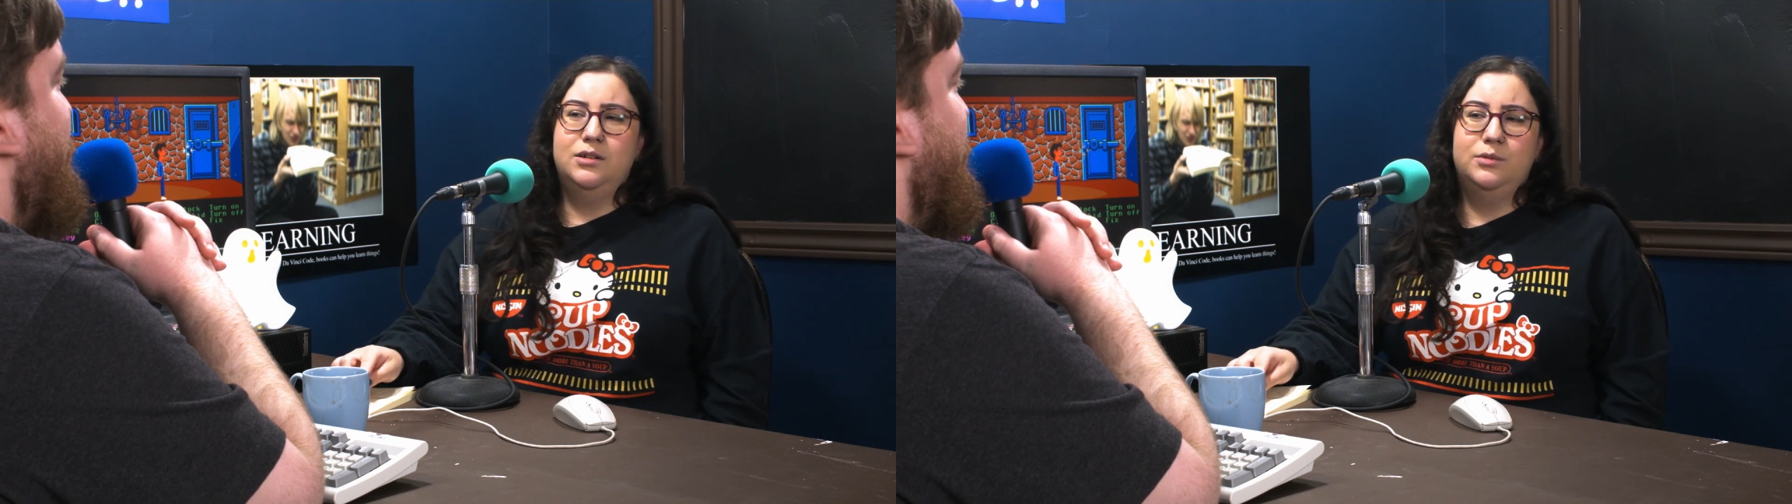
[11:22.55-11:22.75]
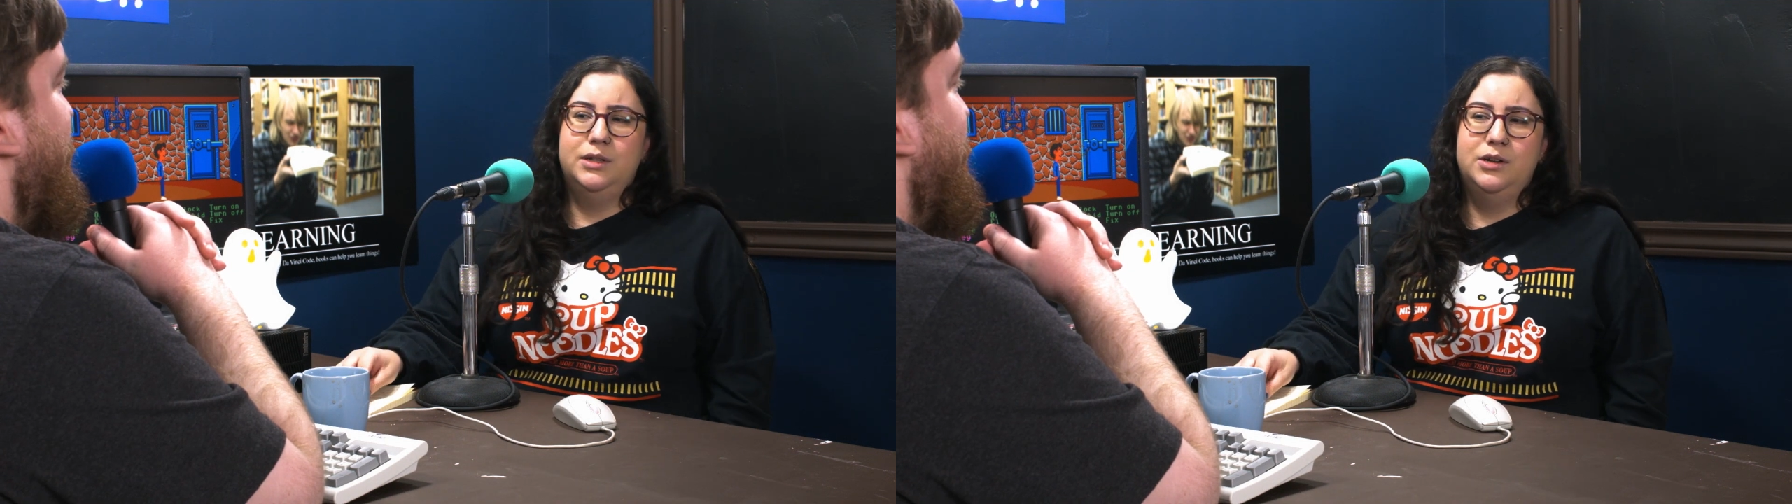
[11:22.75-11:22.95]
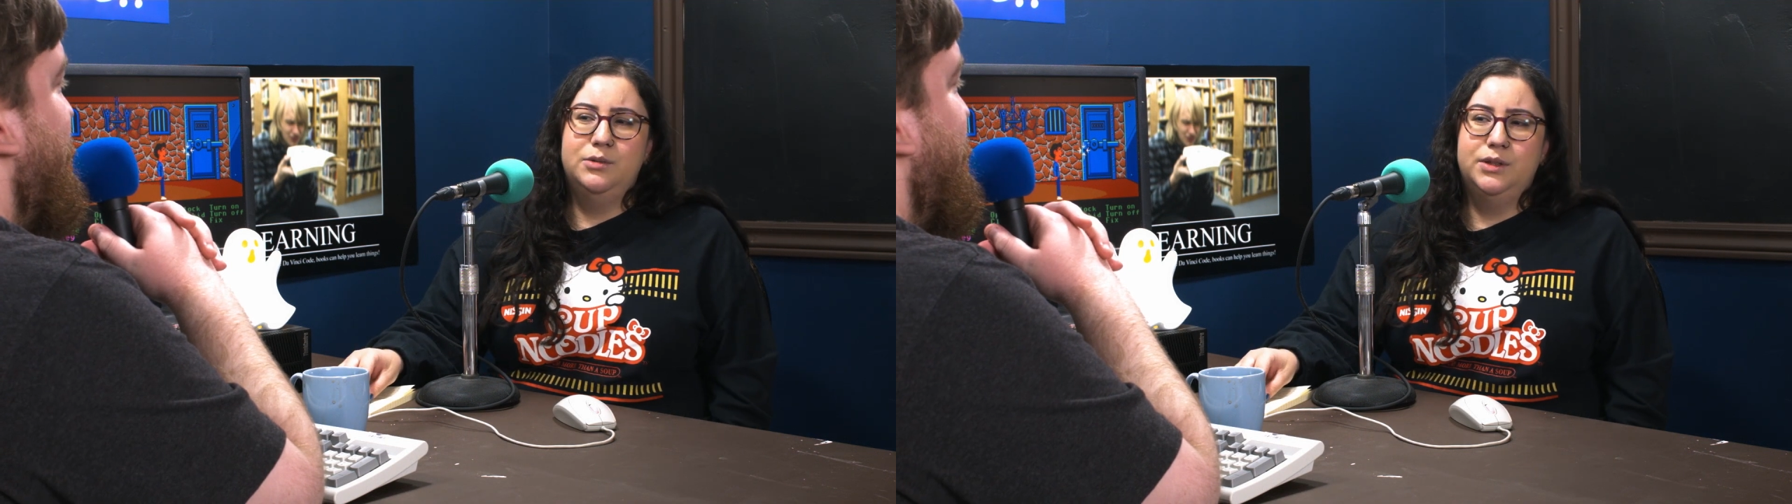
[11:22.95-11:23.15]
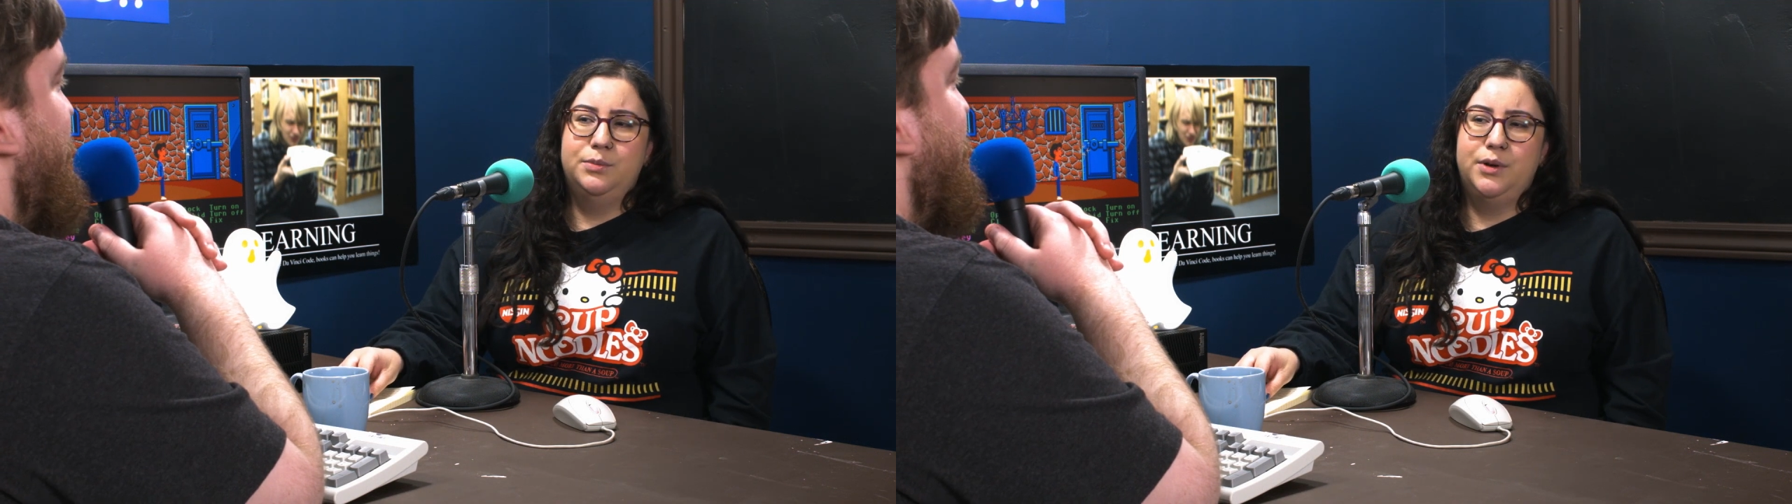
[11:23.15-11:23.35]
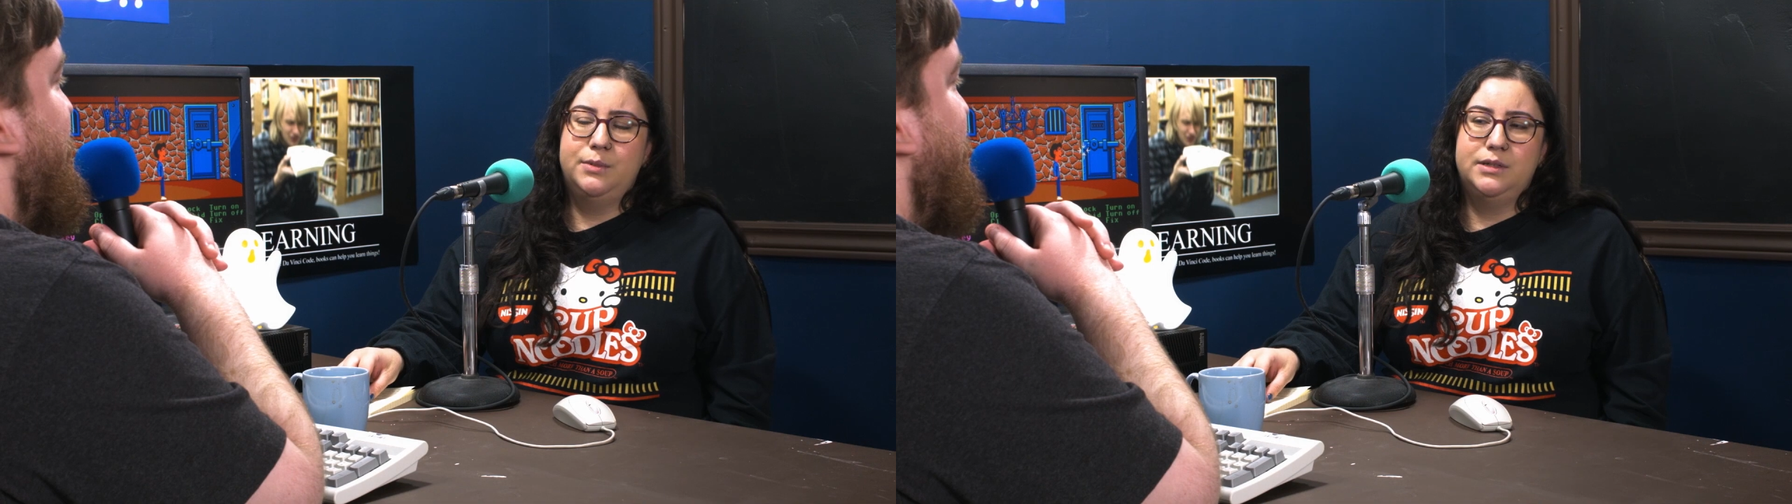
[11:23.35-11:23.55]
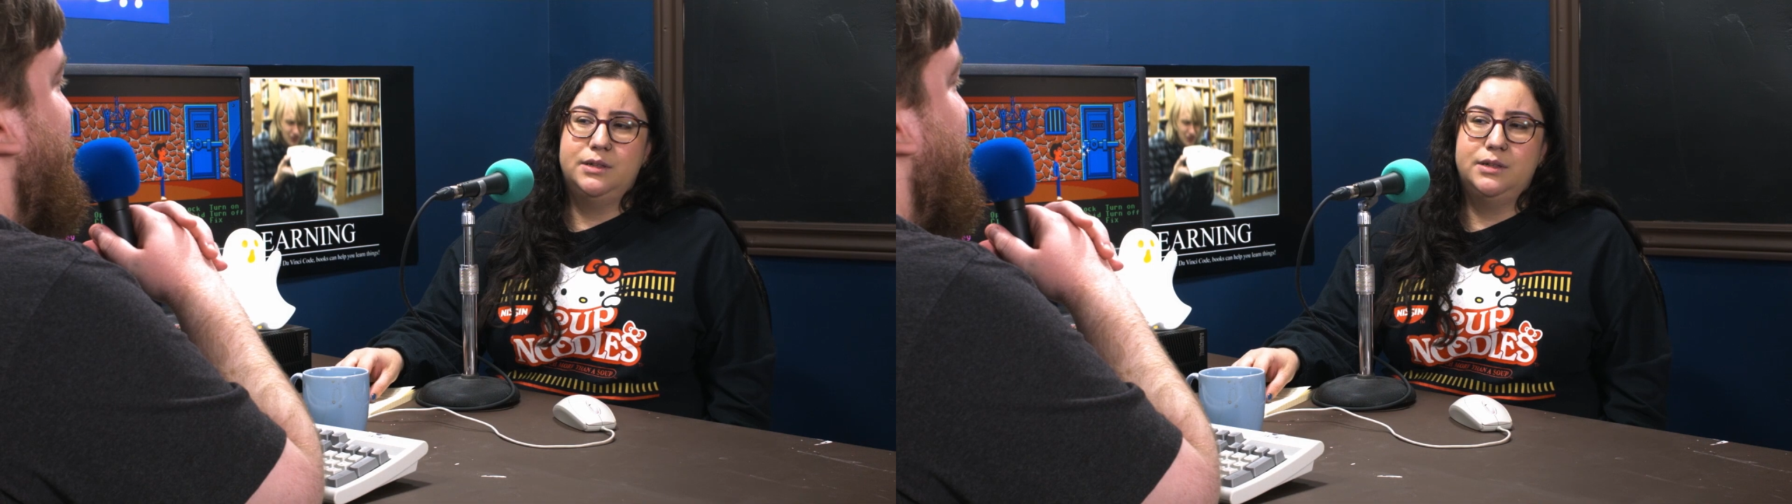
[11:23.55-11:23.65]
don't really know what the premise,